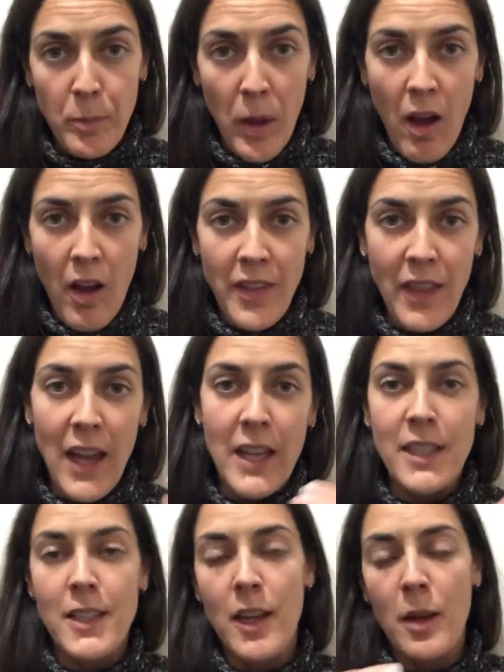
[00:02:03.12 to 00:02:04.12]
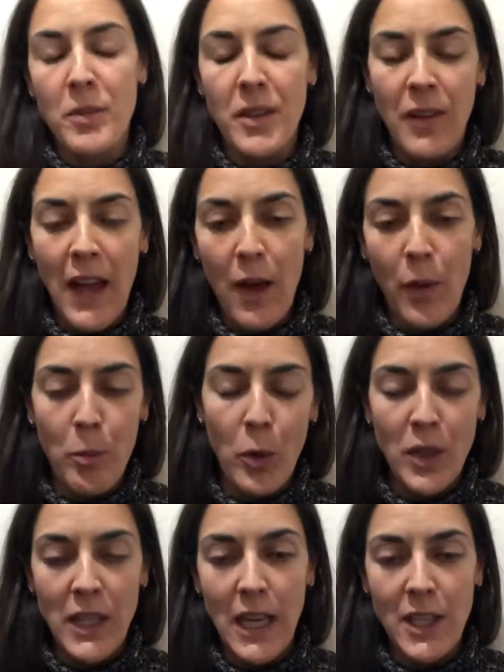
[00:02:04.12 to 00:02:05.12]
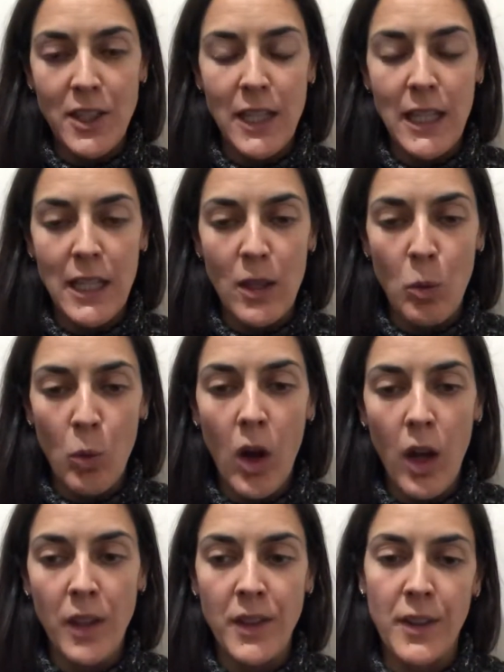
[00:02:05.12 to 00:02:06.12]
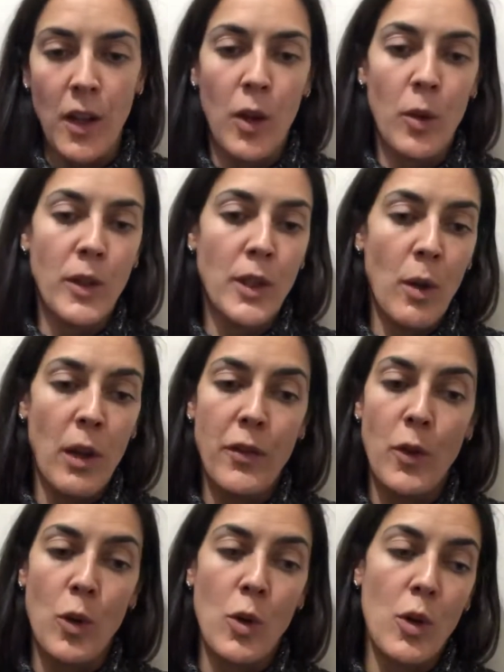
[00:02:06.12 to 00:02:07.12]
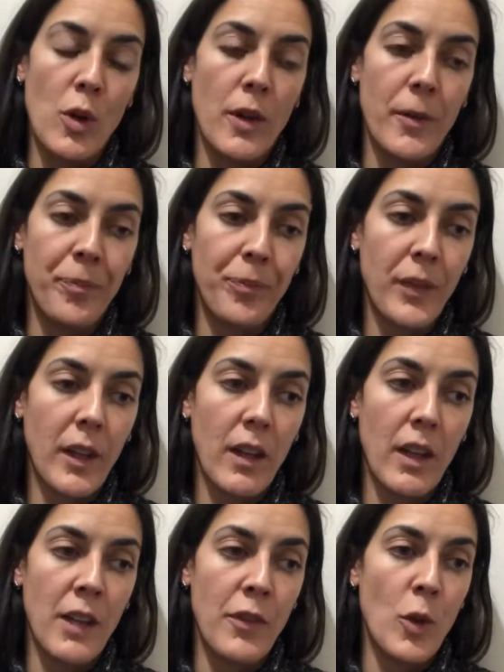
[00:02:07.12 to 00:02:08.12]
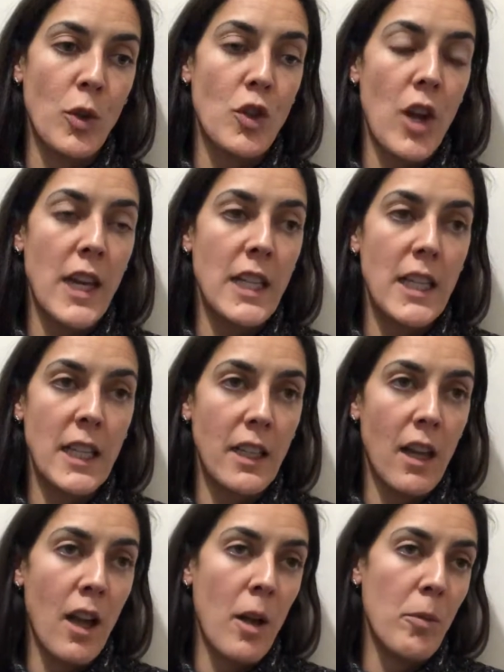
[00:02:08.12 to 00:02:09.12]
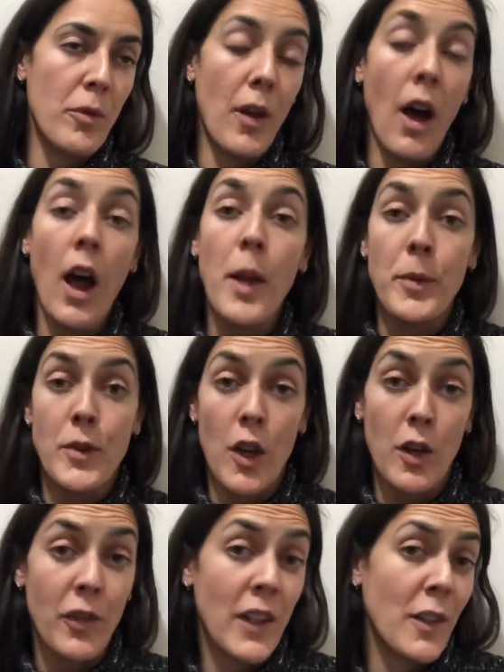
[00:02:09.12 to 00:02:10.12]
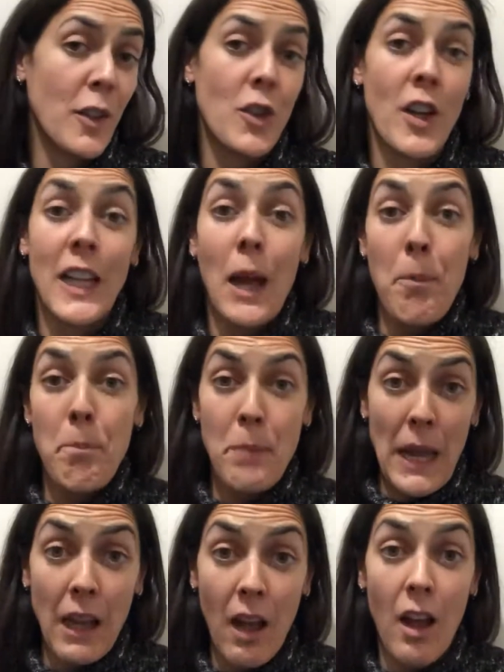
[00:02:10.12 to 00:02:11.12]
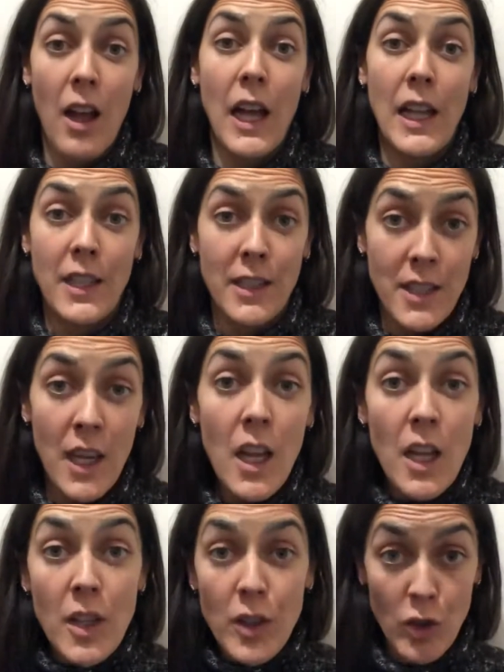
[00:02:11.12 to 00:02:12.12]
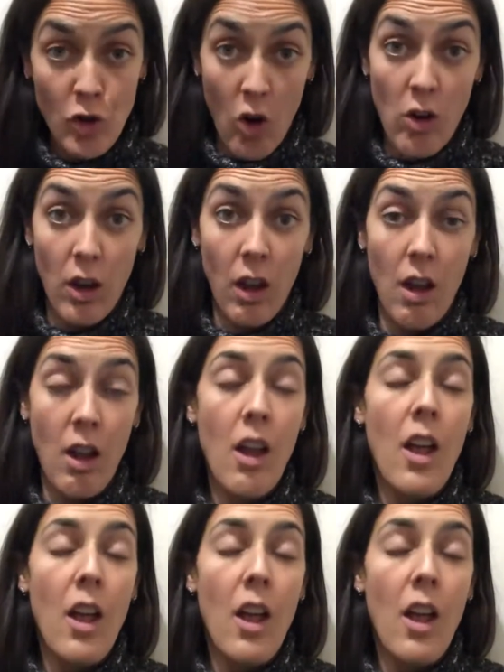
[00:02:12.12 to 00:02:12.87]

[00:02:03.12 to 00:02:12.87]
behind that in terms of how the body actually works. So, you know, if you're training for hypertrophy, so you're trying to get bigger and stronger,